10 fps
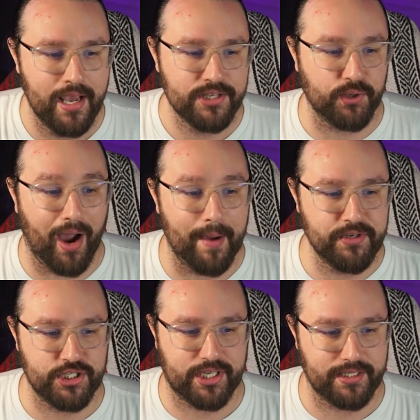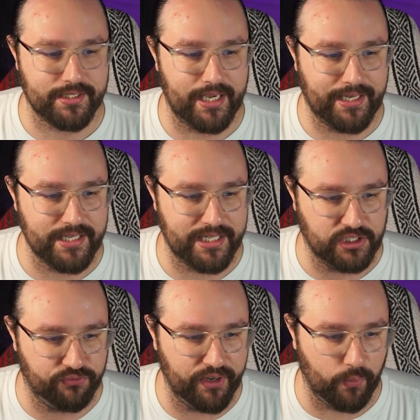So I'm just gonna select
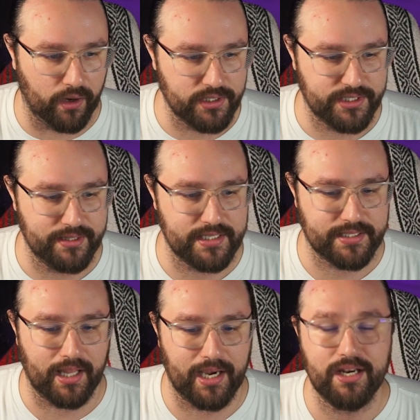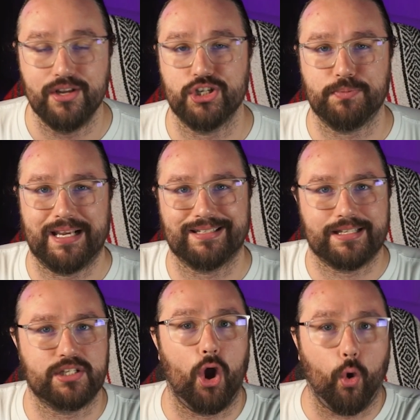SHFiguarts in this line just because
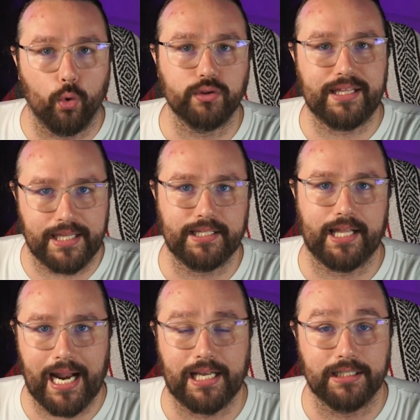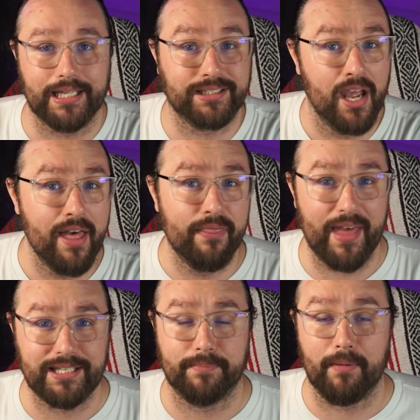it's the only thing that I collect
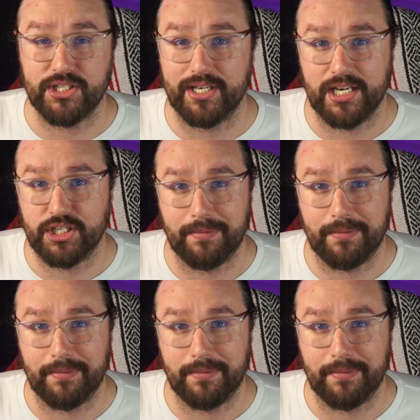that Tamashii Nation